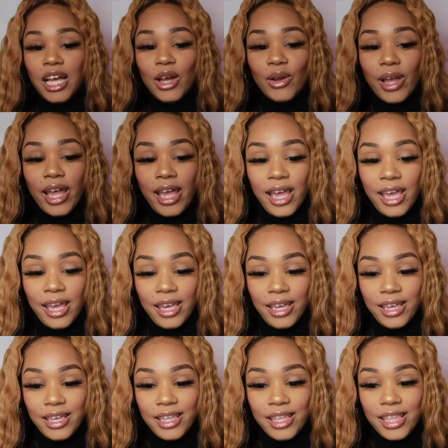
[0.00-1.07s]

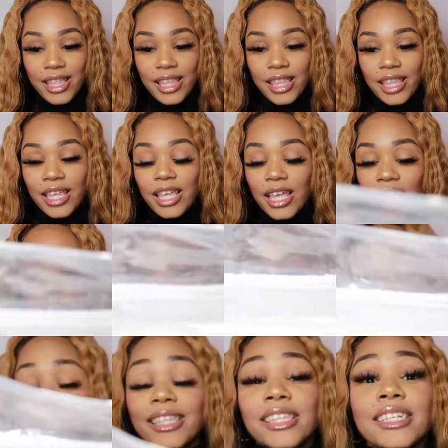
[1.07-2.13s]
Okay.
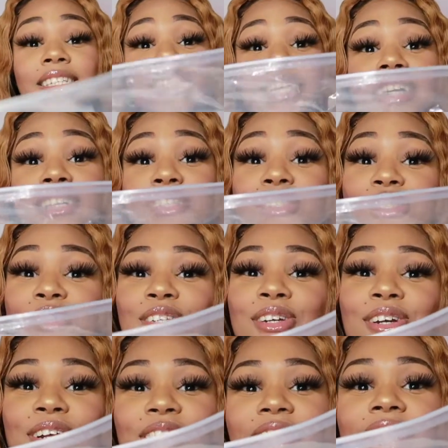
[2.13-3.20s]
Look at the
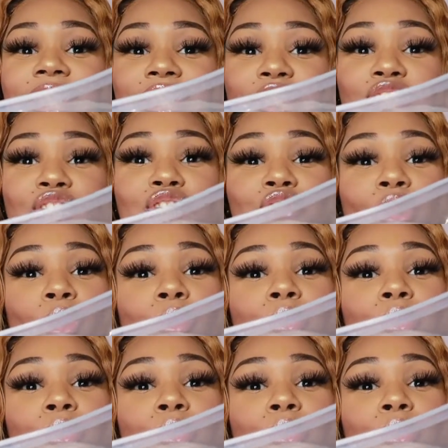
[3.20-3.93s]
duster. It is so